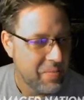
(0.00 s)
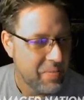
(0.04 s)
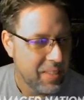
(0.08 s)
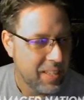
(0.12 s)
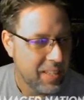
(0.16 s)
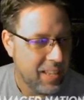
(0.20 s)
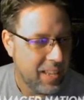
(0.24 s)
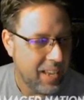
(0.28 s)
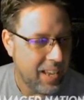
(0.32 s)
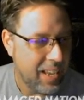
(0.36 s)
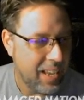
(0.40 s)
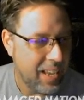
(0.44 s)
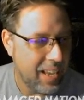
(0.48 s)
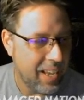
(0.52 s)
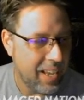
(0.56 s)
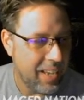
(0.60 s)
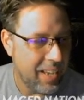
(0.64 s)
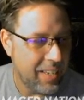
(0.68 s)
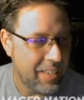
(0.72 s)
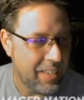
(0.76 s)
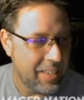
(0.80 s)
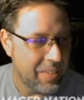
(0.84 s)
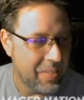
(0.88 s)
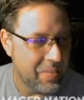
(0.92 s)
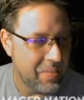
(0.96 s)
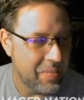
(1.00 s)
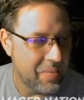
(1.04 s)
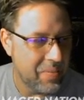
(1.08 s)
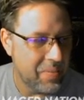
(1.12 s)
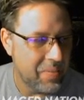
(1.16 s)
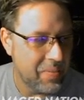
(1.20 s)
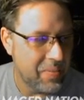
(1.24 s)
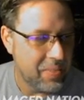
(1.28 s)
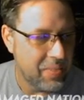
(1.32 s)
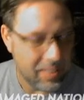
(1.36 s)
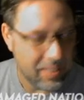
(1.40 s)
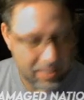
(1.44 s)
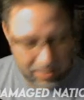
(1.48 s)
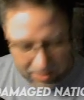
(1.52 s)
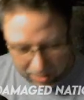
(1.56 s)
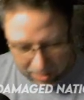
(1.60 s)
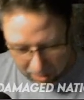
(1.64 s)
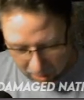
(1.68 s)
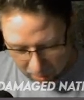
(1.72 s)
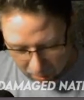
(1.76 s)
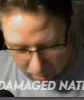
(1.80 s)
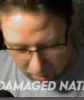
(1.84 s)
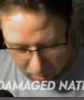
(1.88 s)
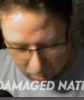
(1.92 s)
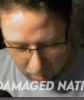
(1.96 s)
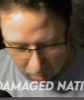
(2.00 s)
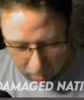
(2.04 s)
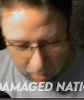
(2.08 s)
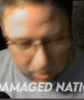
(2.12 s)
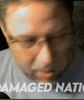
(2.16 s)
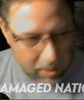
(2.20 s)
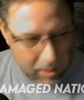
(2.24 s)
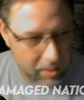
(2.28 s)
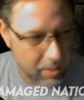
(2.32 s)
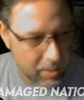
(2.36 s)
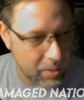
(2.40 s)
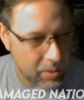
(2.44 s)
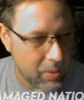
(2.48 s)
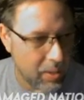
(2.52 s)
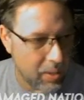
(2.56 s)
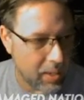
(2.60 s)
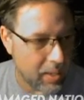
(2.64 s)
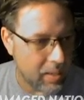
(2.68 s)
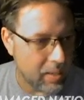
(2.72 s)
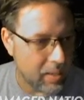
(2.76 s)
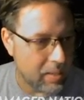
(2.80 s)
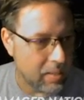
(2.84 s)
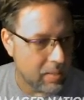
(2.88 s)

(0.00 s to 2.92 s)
um, or you can,